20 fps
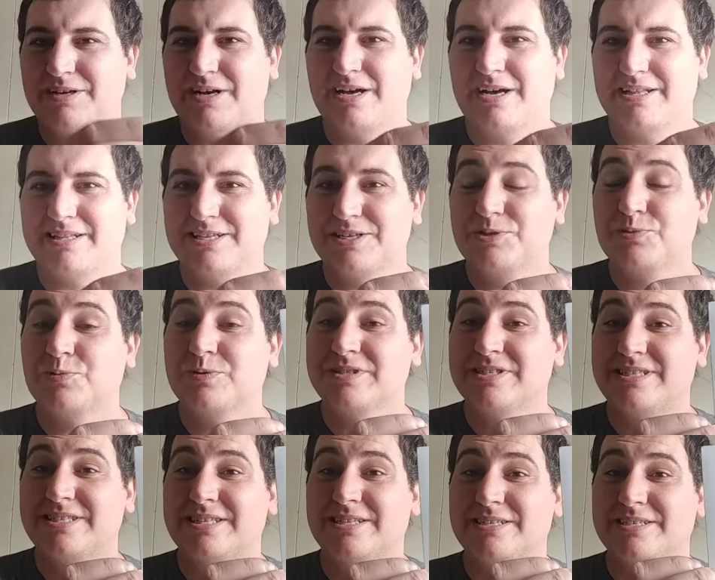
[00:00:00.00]
Uh, this
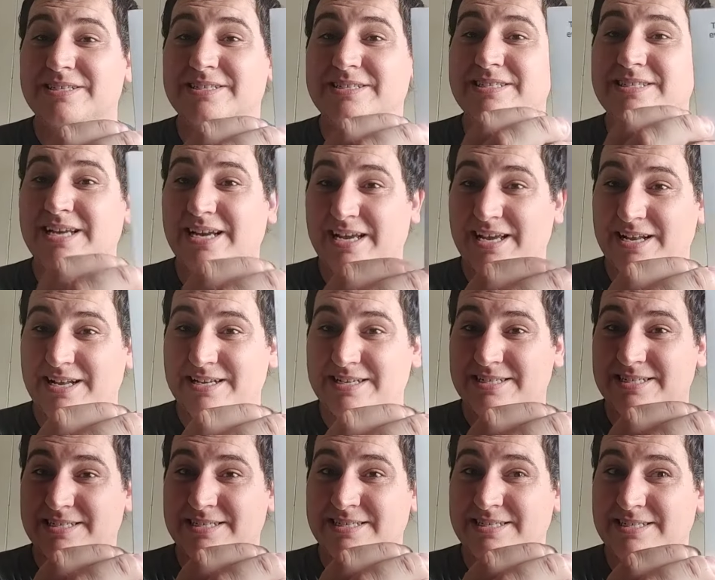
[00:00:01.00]
was the second,
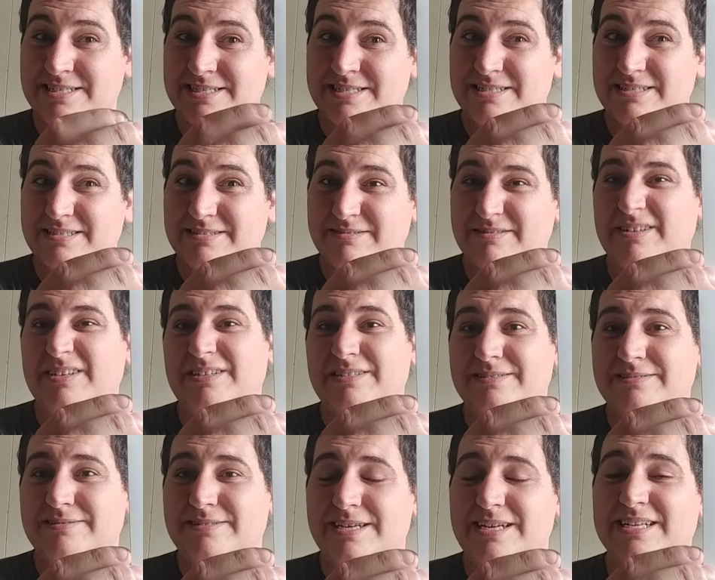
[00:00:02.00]
well,
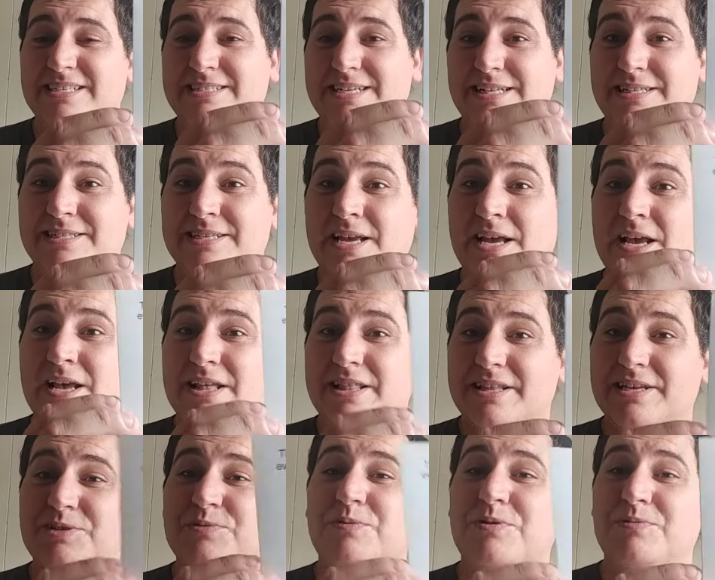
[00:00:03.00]
in a sense,
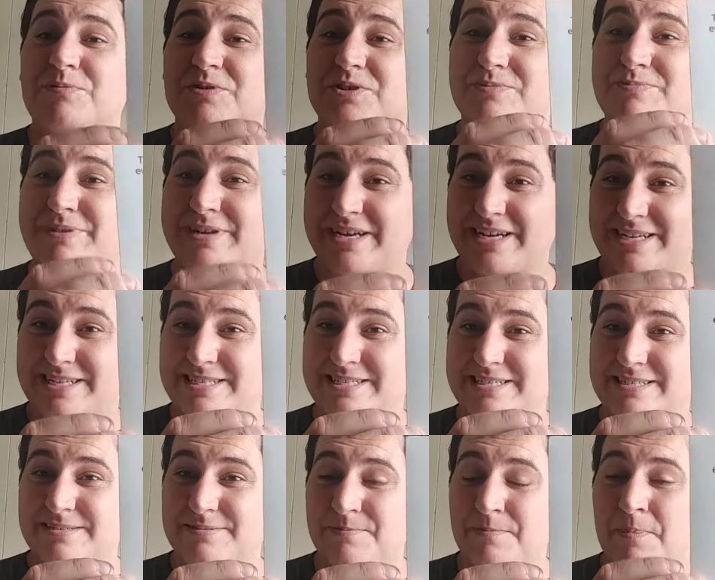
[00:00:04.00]
this one was
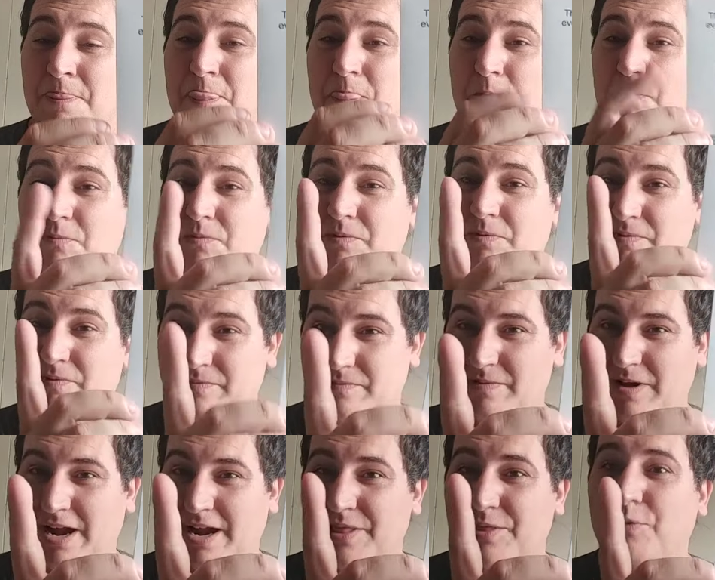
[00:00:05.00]
picked
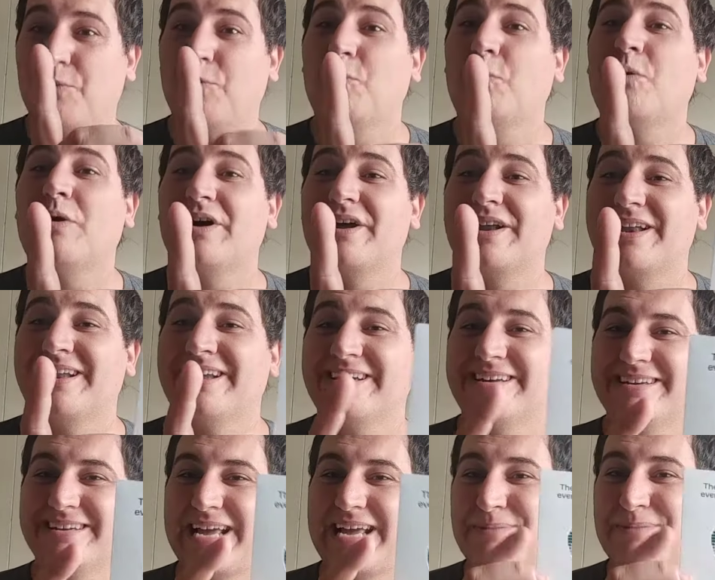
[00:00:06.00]
out of the one.
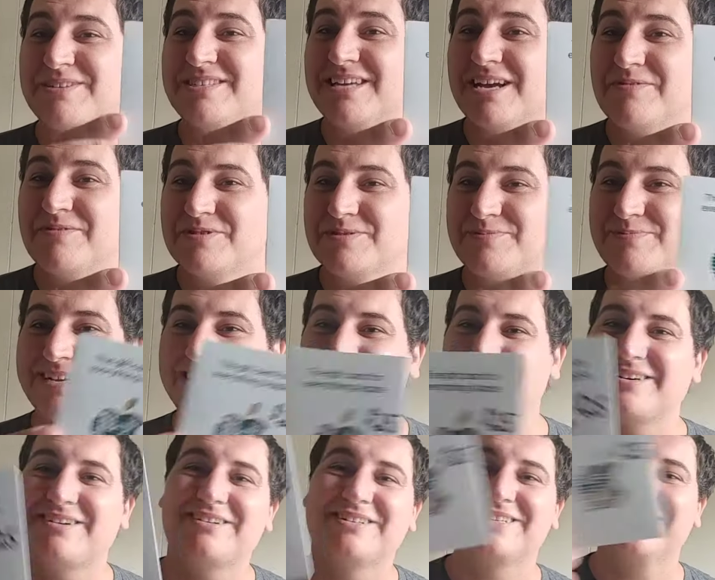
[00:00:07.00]
Amazon was
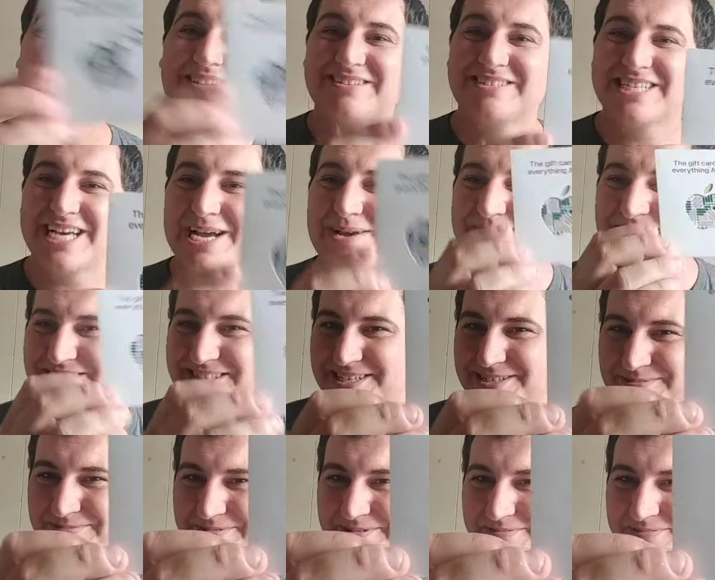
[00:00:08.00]
picked all the other times,
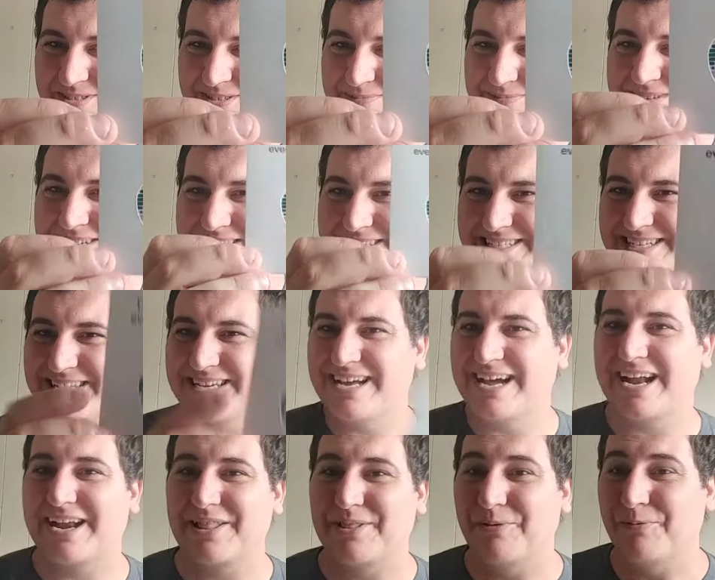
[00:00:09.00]
this one was picked
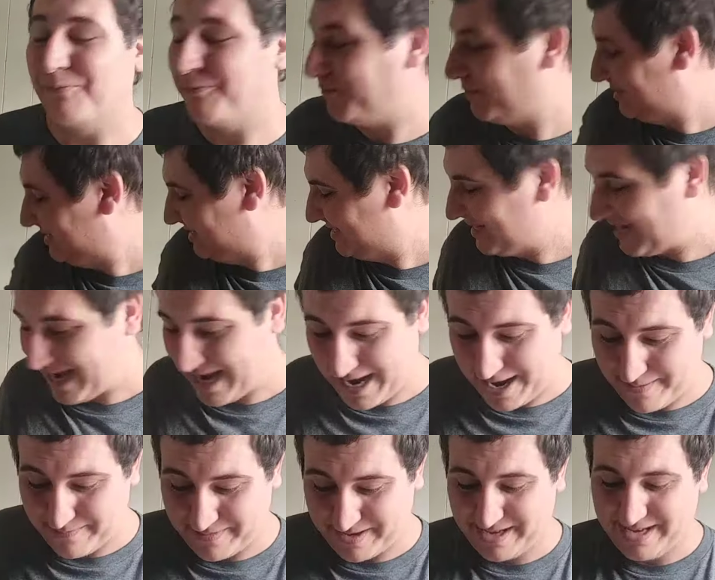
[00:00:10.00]
out of the one
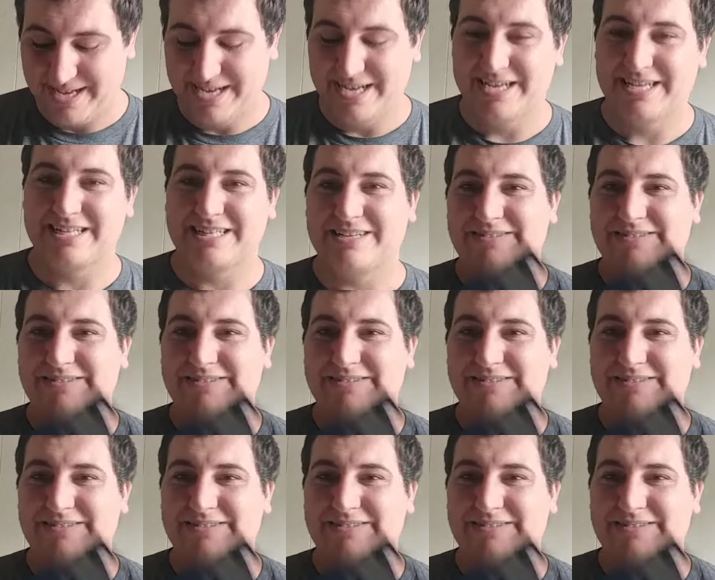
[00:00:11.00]
time. And